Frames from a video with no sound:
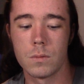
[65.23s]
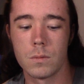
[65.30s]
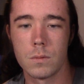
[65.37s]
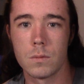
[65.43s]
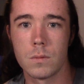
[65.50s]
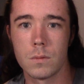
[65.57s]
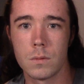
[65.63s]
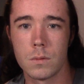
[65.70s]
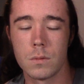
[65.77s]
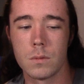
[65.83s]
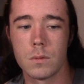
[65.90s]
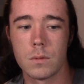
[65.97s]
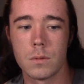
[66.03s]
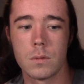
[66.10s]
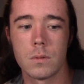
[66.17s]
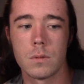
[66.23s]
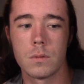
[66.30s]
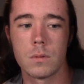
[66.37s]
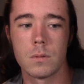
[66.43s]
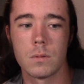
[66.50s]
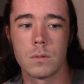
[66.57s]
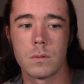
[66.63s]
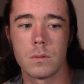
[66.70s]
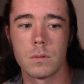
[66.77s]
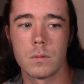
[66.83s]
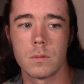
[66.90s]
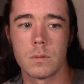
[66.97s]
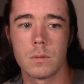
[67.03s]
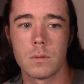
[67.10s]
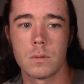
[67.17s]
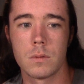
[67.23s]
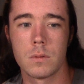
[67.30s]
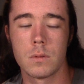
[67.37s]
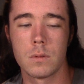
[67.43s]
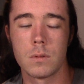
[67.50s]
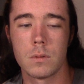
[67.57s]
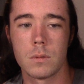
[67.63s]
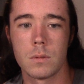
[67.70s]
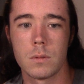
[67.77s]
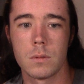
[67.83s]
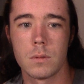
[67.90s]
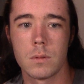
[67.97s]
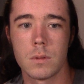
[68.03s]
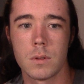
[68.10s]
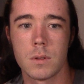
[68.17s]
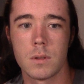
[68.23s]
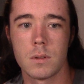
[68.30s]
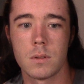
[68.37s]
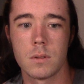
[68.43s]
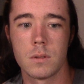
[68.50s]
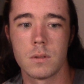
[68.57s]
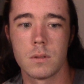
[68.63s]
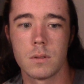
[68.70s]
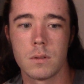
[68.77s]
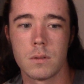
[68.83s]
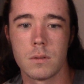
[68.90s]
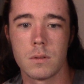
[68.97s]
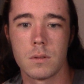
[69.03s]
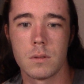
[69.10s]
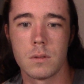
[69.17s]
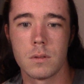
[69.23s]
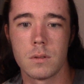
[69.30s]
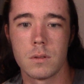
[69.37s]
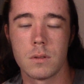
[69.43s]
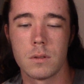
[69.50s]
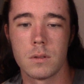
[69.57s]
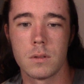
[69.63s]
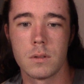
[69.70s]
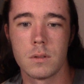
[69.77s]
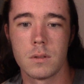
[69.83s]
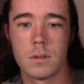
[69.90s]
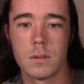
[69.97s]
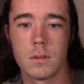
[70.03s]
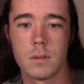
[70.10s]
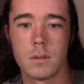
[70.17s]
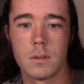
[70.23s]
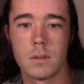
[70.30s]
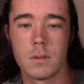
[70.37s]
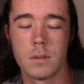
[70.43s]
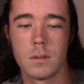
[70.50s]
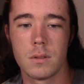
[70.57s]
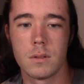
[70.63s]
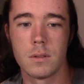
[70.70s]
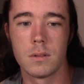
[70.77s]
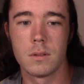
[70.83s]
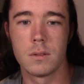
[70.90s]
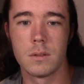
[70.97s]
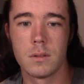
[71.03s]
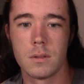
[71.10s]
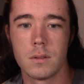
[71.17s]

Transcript: (no one is talking)